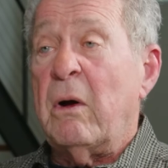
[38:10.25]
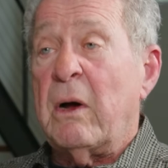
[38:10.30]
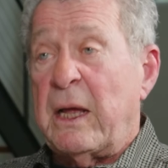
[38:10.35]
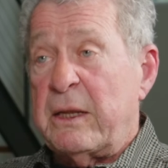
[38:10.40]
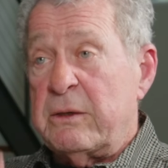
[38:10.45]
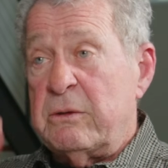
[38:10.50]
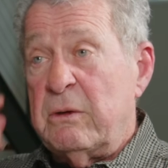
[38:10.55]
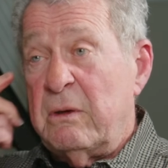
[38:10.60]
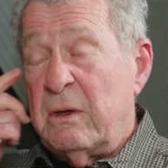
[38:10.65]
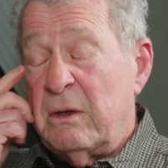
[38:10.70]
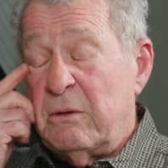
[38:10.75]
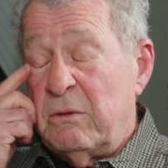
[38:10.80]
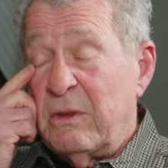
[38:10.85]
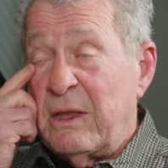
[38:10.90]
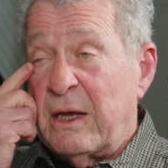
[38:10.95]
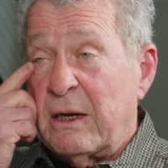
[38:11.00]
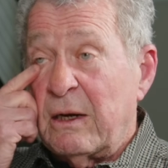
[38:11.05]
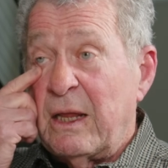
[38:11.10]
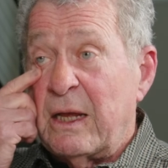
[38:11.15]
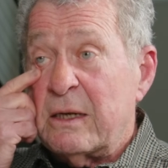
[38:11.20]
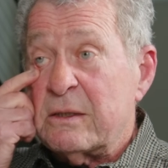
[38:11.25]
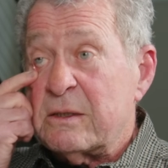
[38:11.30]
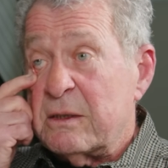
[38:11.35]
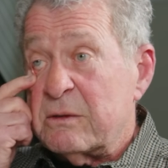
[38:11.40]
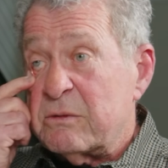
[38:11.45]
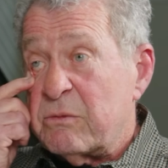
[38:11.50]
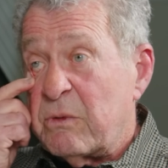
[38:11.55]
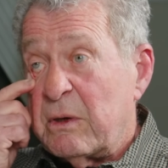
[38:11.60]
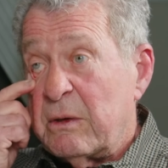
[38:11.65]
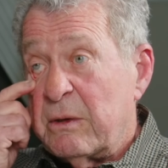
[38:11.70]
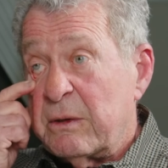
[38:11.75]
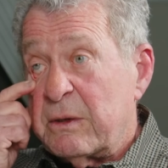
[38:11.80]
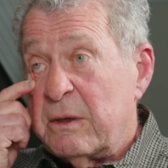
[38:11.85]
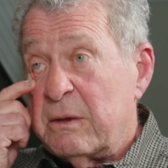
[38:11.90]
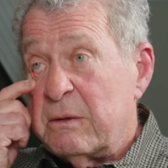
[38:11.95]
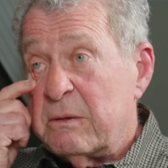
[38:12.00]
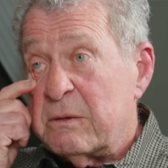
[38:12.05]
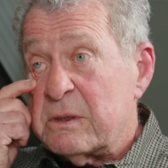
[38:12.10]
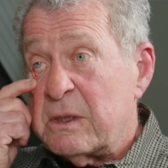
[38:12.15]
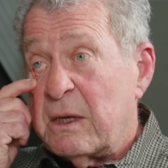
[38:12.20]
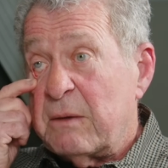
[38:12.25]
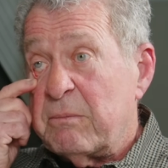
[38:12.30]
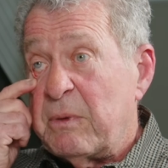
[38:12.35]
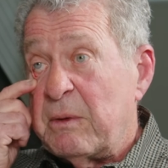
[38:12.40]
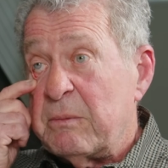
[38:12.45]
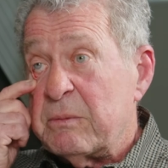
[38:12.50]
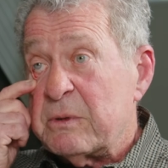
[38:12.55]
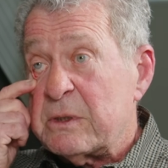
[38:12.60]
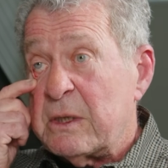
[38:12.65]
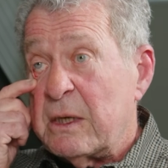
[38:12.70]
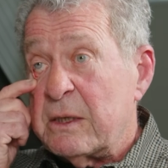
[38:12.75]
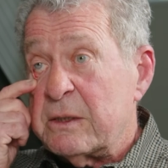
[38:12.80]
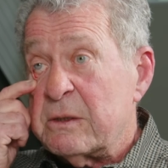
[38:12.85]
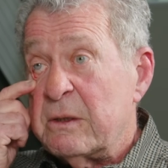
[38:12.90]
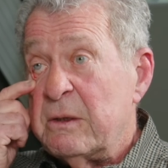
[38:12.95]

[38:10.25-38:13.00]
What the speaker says: I do that a lot of times where I look inside people's eyes.